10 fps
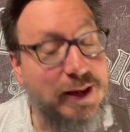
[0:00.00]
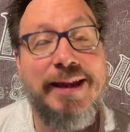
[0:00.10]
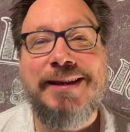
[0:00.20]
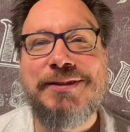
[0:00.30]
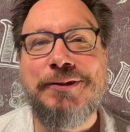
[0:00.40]

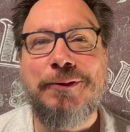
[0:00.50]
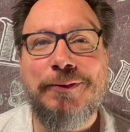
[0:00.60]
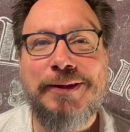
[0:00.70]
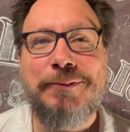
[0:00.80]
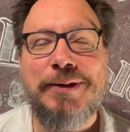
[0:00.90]
It's an
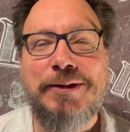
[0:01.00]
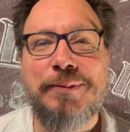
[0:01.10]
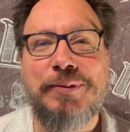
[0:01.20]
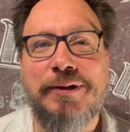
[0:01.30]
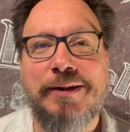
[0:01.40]
early reader
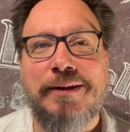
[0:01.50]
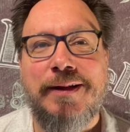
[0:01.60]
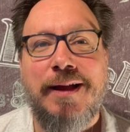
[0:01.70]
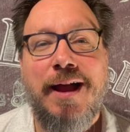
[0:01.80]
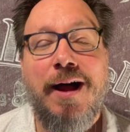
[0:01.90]
book.
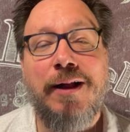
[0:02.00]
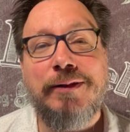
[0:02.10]
All